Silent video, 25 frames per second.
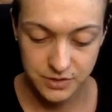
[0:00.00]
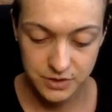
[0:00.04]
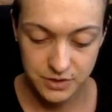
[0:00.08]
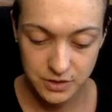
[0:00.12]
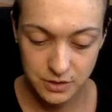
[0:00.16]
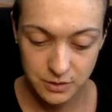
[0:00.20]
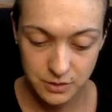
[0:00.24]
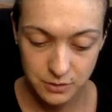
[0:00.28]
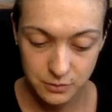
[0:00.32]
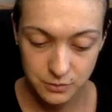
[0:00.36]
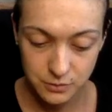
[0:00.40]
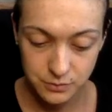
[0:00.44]

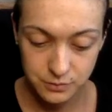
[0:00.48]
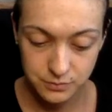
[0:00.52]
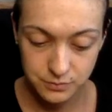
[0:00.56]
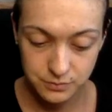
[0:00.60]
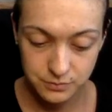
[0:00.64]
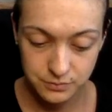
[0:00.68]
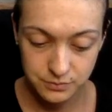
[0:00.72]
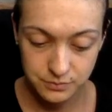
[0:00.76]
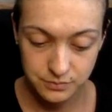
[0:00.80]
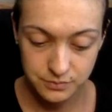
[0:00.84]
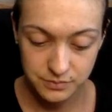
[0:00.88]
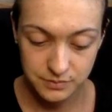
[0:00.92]
So
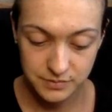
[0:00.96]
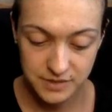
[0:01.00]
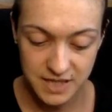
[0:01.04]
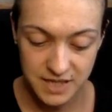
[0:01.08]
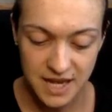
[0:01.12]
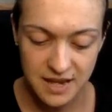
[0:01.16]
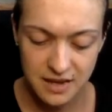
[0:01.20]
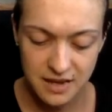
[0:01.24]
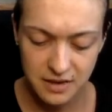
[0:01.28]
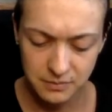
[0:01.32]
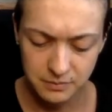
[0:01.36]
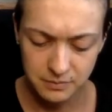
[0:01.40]

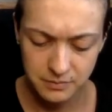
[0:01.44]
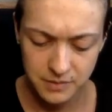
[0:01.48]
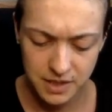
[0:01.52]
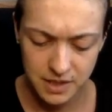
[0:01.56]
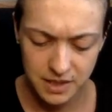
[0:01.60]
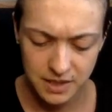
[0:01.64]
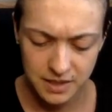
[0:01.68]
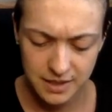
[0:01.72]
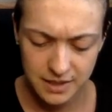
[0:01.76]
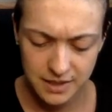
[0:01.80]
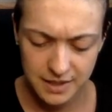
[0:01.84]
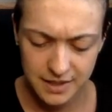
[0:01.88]
yeah.
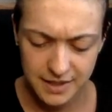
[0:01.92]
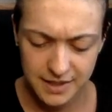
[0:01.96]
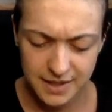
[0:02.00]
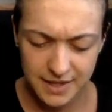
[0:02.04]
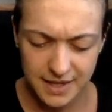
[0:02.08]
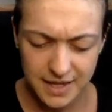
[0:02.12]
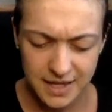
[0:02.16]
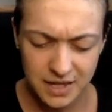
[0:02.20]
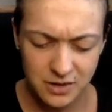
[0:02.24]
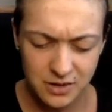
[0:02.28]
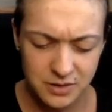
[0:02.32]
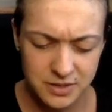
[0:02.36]

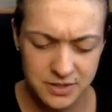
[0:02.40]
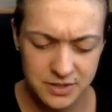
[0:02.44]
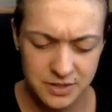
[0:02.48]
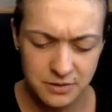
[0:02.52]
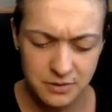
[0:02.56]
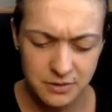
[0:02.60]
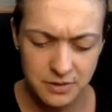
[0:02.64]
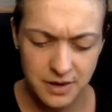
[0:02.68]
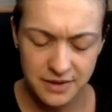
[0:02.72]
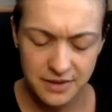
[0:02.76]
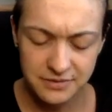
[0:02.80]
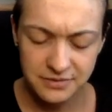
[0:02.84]
And
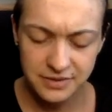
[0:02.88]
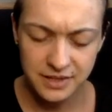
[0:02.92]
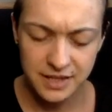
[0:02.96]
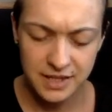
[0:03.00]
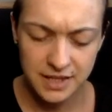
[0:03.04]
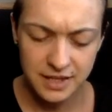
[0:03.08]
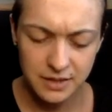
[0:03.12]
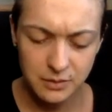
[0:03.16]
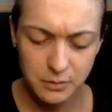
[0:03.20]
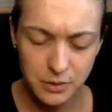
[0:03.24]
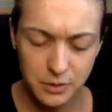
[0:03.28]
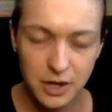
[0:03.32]
also, I
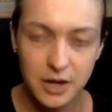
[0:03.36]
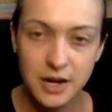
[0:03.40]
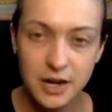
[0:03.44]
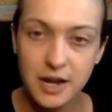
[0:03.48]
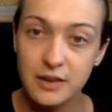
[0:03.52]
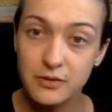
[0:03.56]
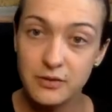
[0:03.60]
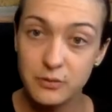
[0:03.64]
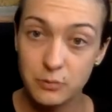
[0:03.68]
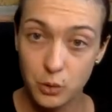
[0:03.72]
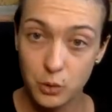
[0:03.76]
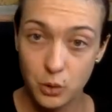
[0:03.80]
feel like we're
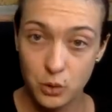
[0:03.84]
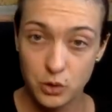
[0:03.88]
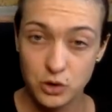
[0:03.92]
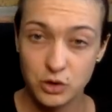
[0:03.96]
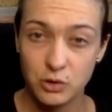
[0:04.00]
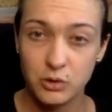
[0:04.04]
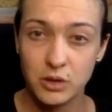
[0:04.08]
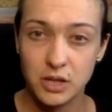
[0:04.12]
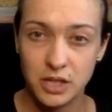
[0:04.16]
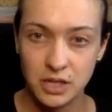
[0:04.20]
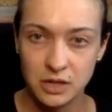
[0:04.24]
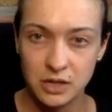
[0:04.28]
gonna have more
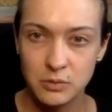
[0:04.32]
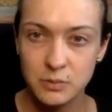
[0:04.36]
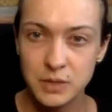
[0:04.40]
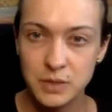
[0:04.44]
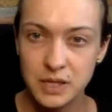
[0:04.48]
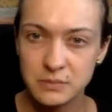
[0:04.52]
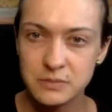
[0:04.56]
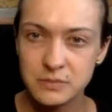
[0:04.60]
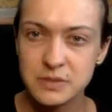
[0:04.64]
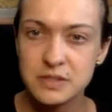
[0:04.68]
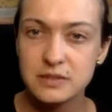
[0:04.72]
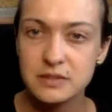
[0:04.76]
Duolingo
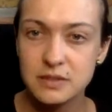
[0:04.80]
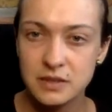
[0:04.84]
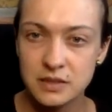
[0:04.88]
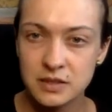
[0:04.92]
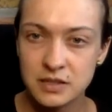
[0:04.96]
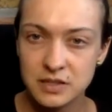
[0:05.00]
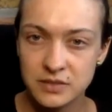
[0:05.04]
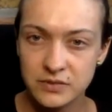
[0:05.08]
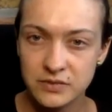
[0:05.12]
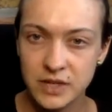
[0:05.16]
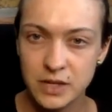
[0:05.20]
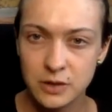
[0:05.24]
memes
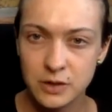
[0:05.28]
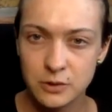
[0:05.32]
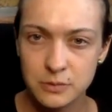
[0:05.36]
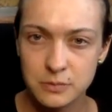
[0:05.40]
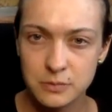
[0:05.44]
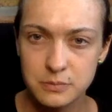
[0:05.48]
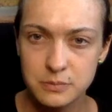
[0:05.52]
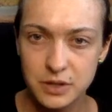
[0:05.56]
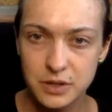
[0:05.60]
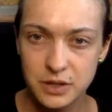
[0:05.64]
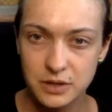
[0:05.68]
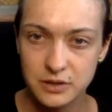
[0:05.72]
in this
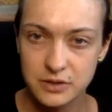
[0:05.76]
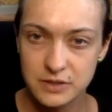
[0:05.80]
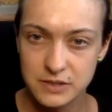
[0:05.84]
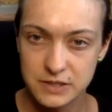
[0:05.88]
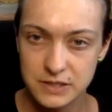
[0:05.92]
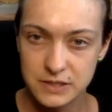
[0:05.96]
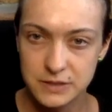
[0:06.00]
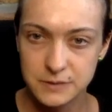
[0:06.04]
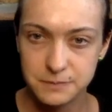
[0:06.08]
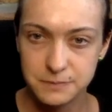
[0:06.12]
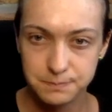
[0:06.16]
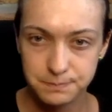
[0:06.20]
video,
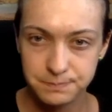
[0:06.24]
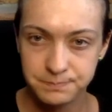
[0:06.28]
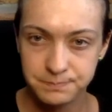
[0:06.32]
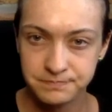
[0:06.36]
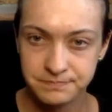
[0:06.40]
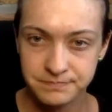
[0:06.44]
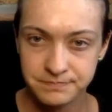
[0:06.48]
because